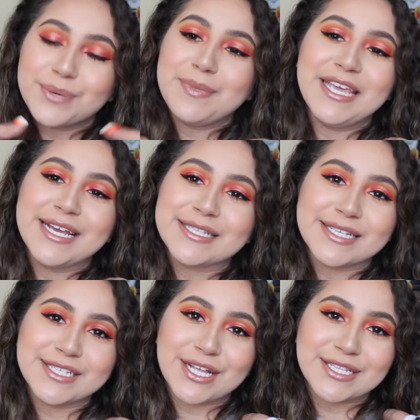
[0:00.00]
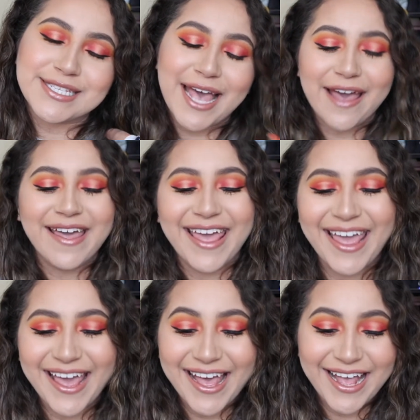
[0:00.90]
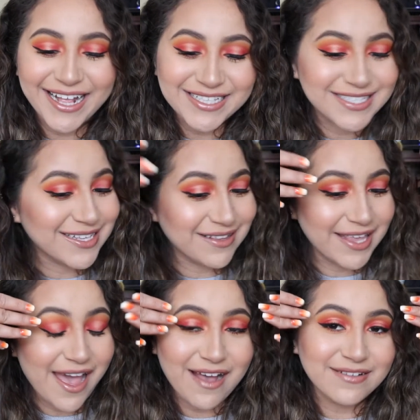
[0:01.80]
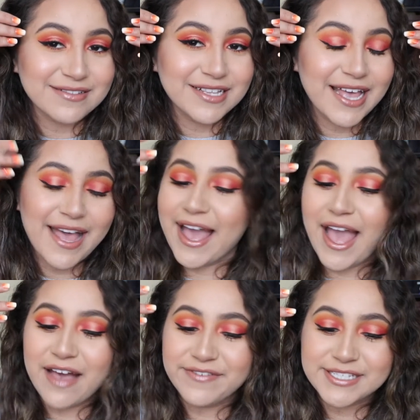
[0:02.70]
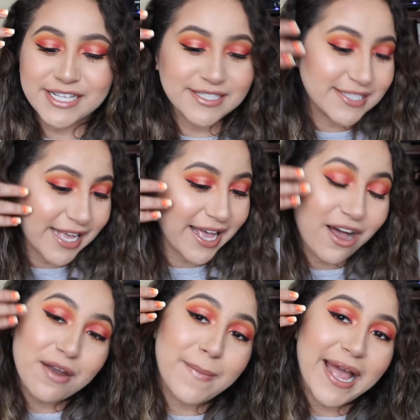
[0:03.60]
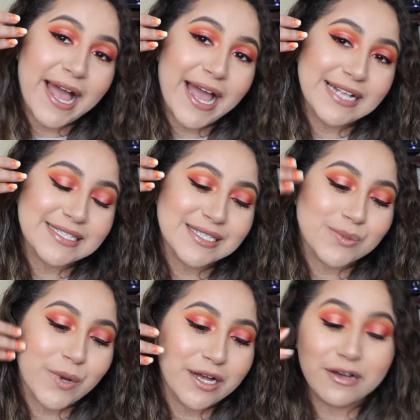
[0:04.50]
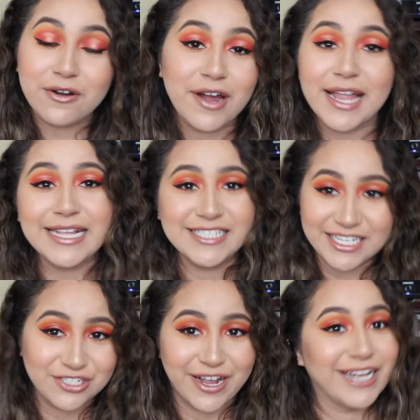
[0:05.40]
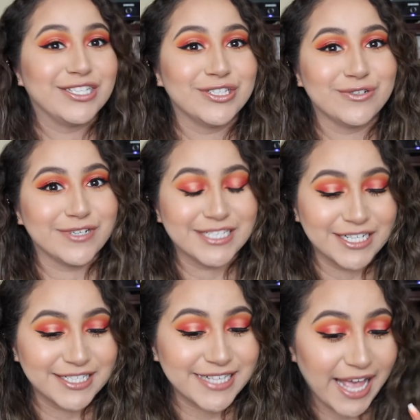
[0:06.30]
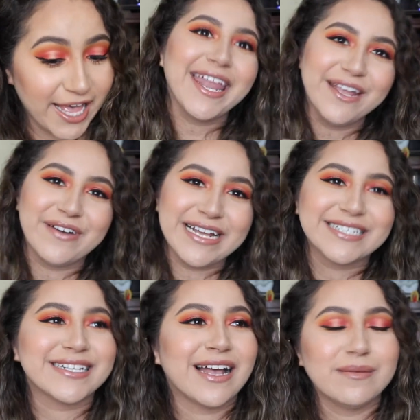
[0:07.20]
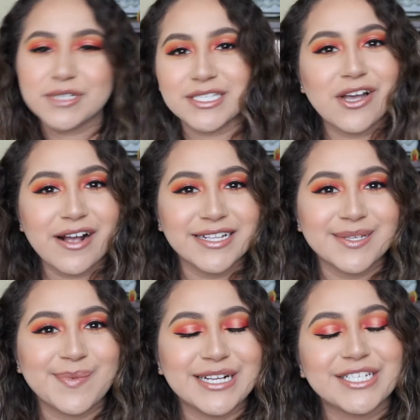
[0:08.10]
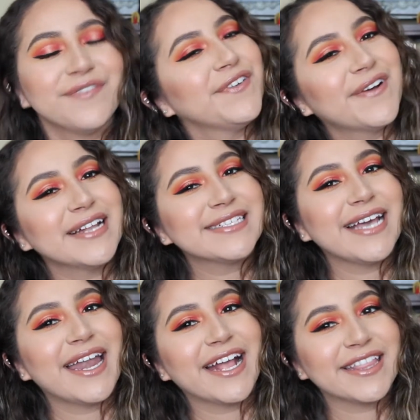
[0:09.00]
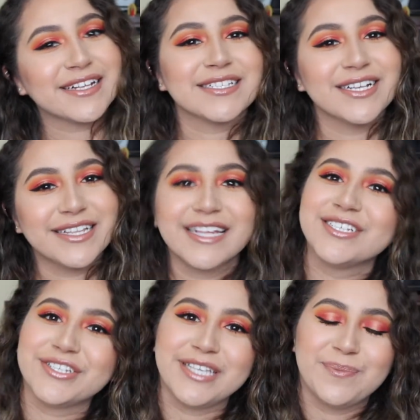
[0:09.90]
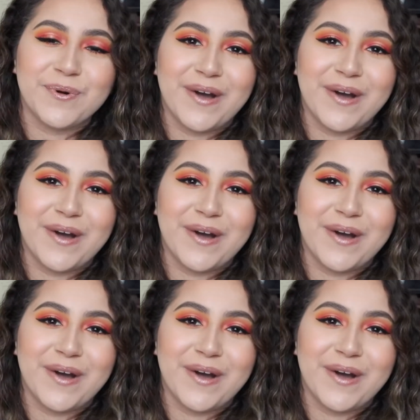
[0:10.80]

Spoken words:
To me, it's a sunset. And yeah, I have a sunset on my eyes as well, or at least I tried to do a sunset. Anyways, I'm just talking too much. If you want to see how to get this look, then just keep on